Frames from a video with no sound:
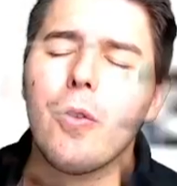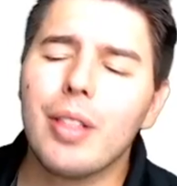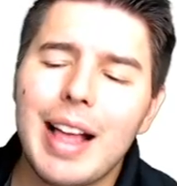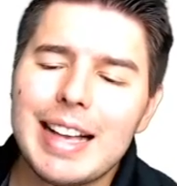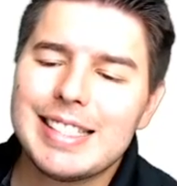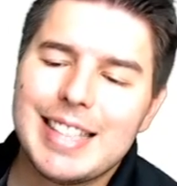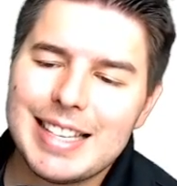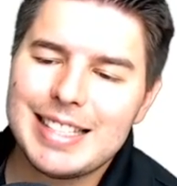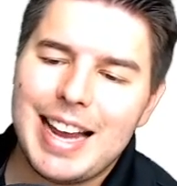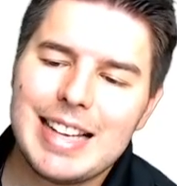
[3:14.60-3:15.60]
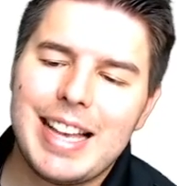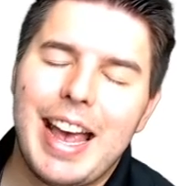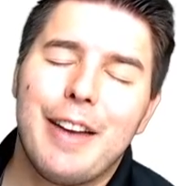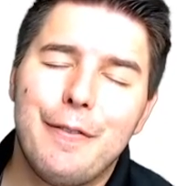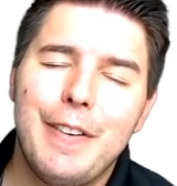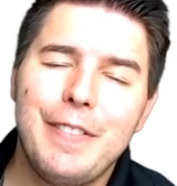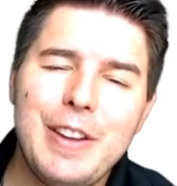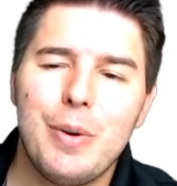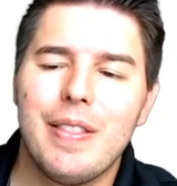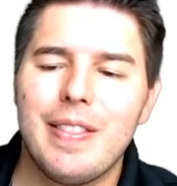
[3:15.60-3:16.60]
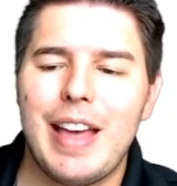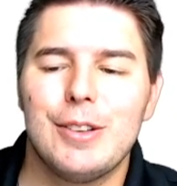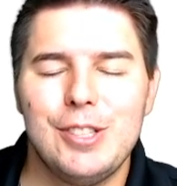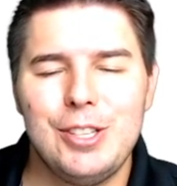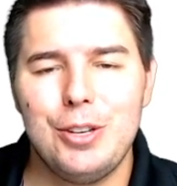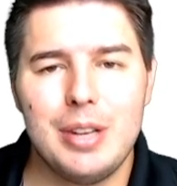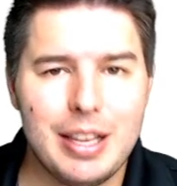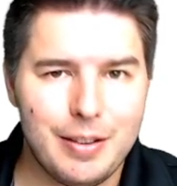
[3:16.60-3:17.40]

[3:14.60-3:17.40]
the last 6 days, I had 51,000 unique